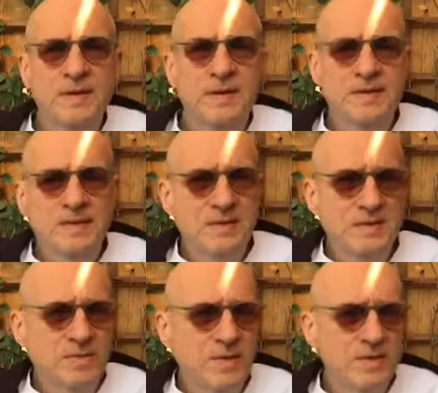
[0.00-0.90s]
It isn't
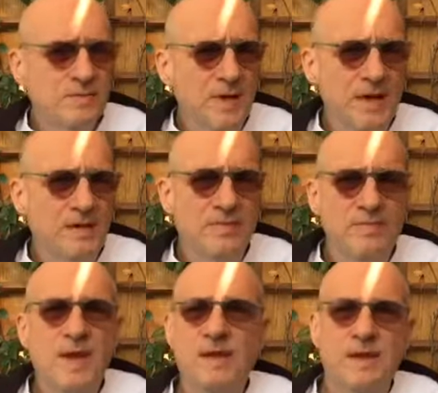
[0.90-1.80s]
so much a matter of
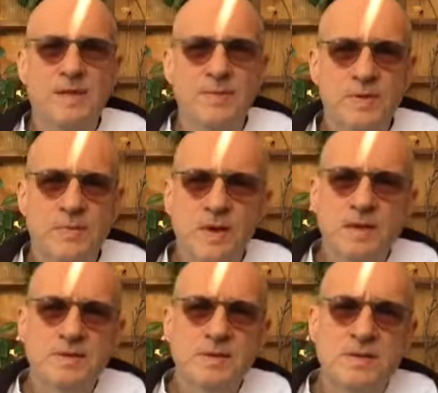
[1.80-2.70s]
making up your
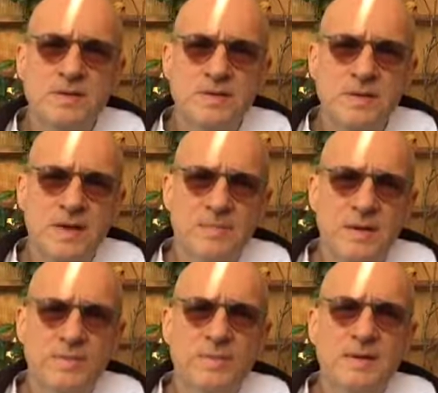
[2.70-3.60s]
mind to do that, but